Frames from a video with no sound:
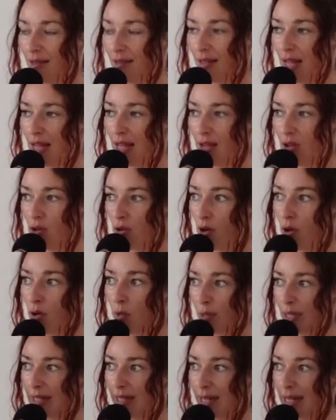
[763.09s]
and you don't
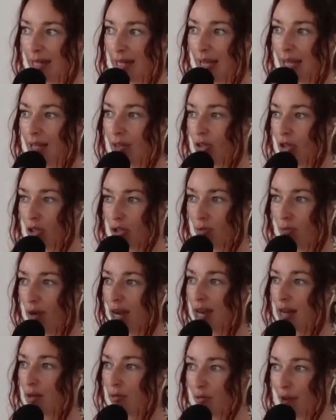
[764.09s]
know what to say next, just
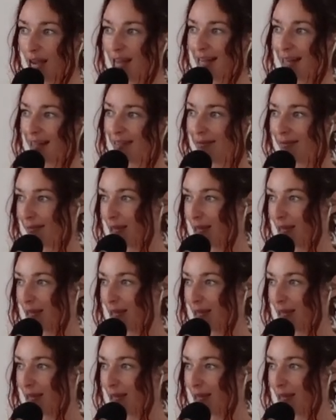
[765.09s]
write out writing,